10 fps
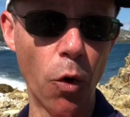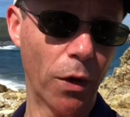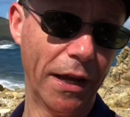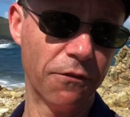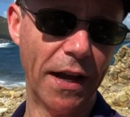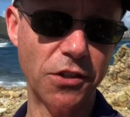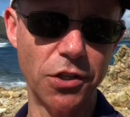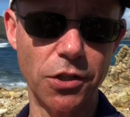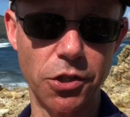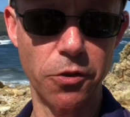what I invite
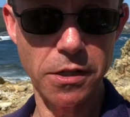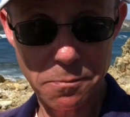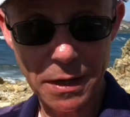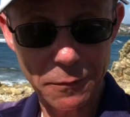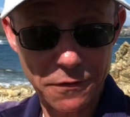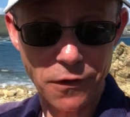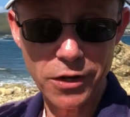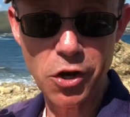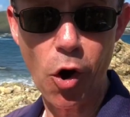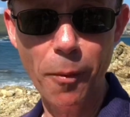you to do is pick up the phone
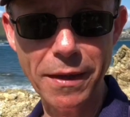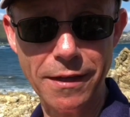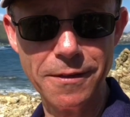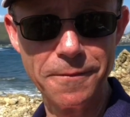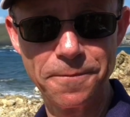and call me.